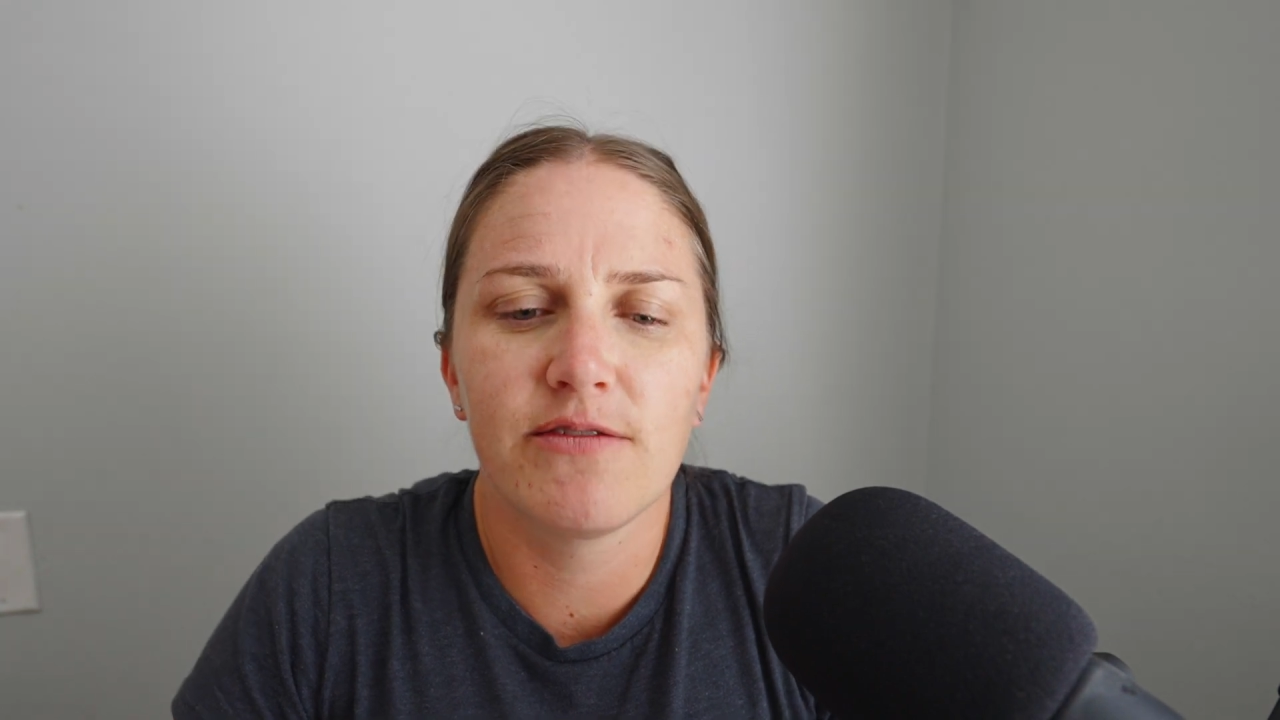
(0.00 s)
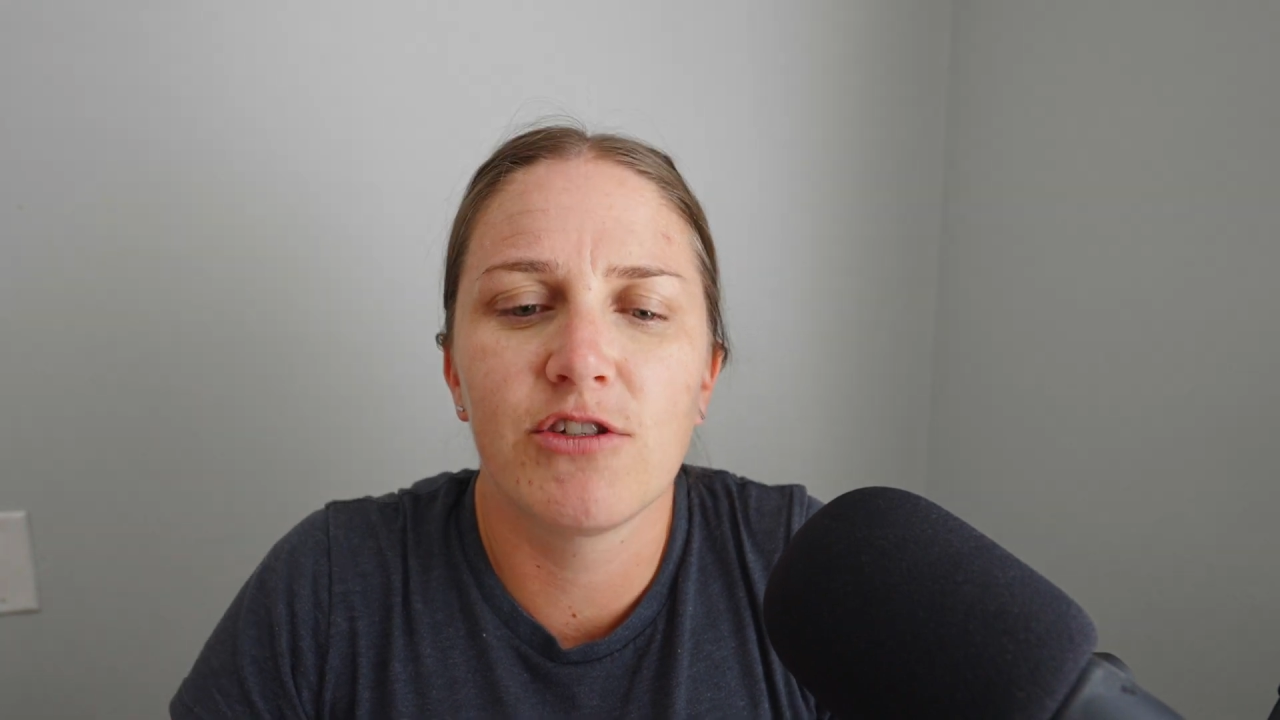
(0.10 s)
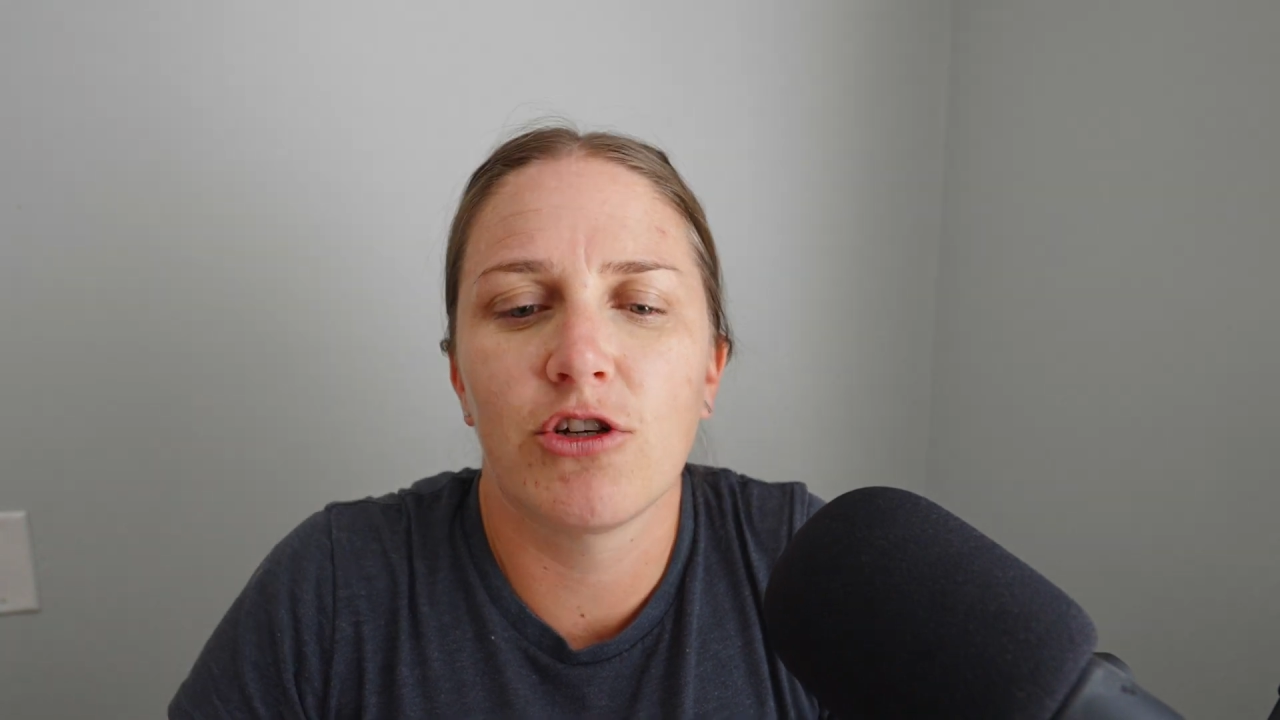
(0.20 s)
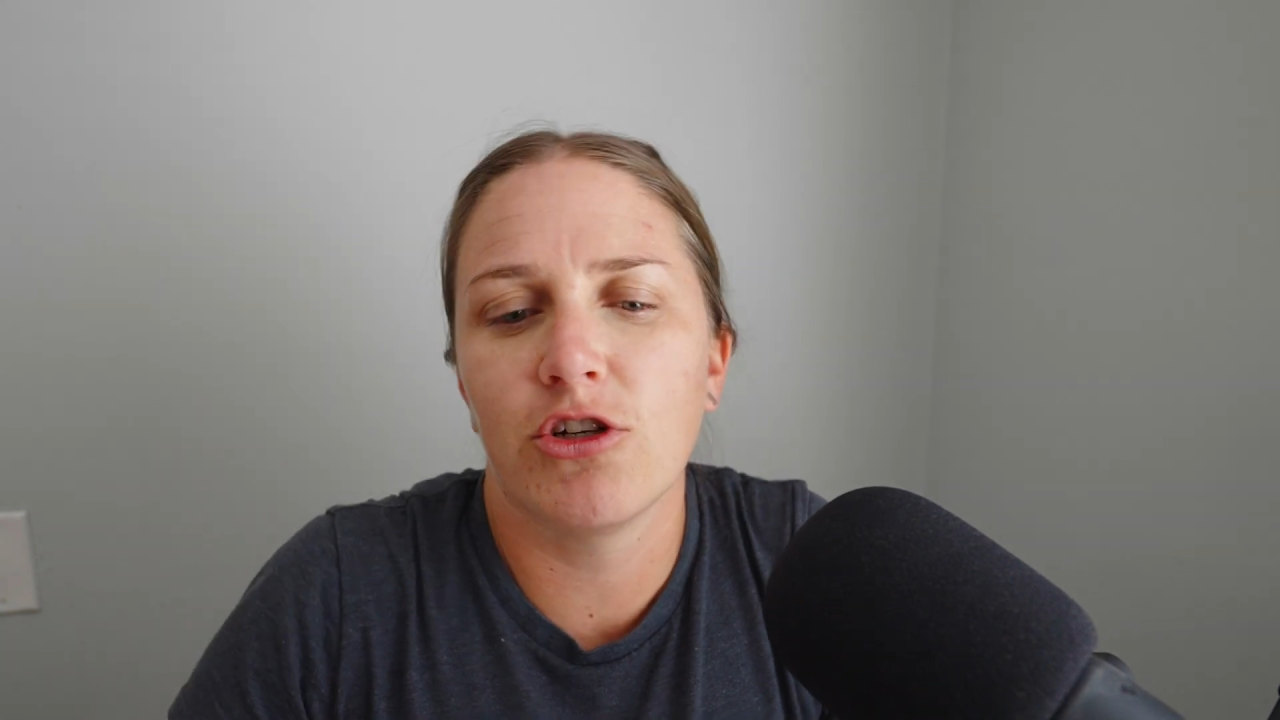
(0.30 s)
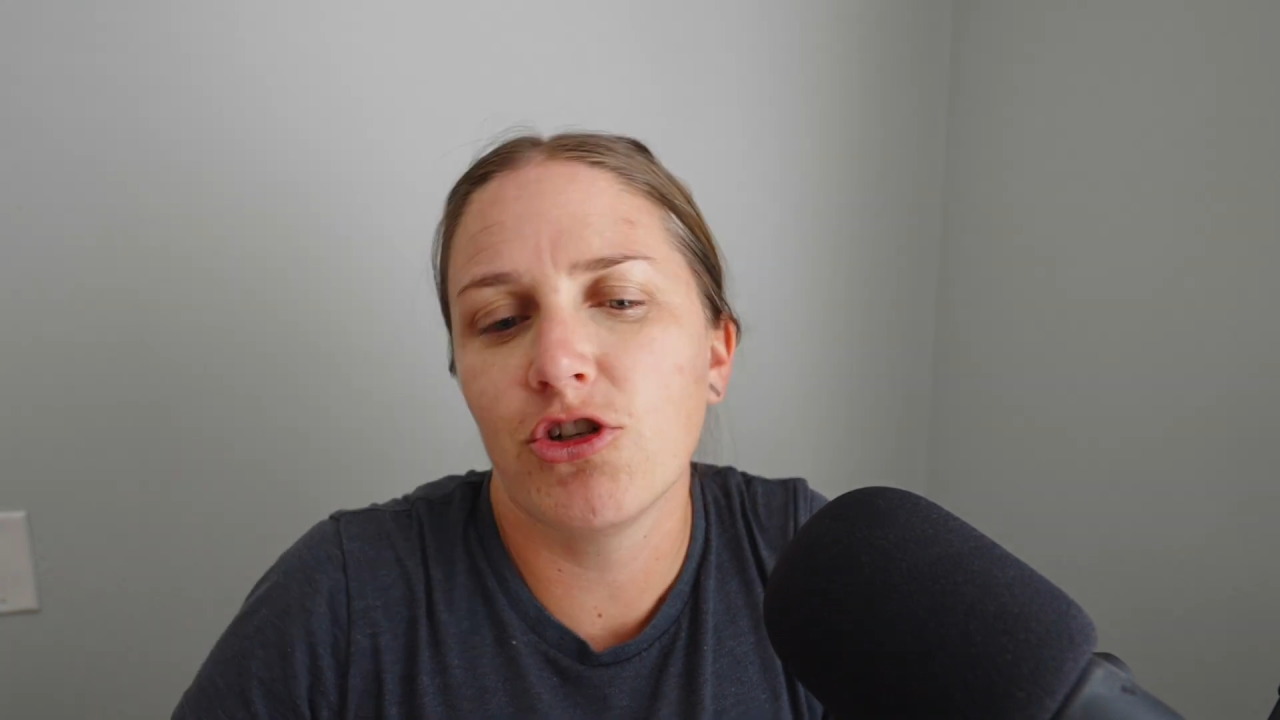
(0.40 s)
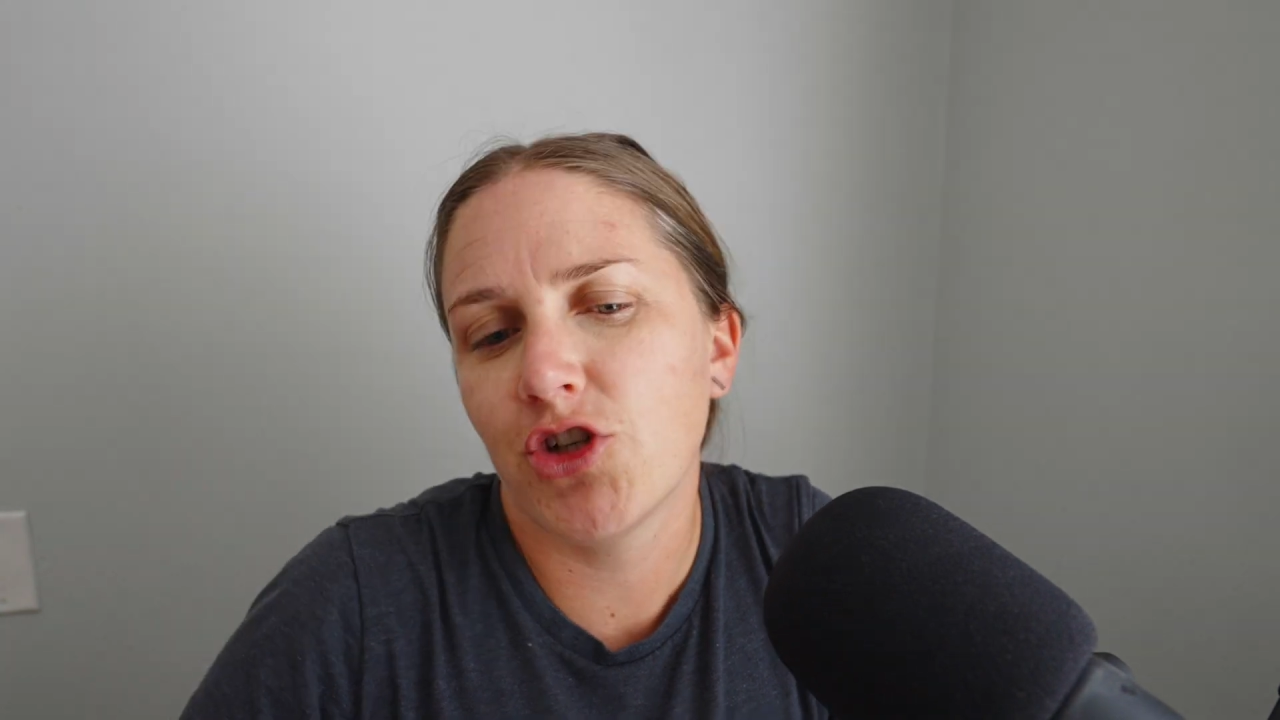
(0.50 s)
search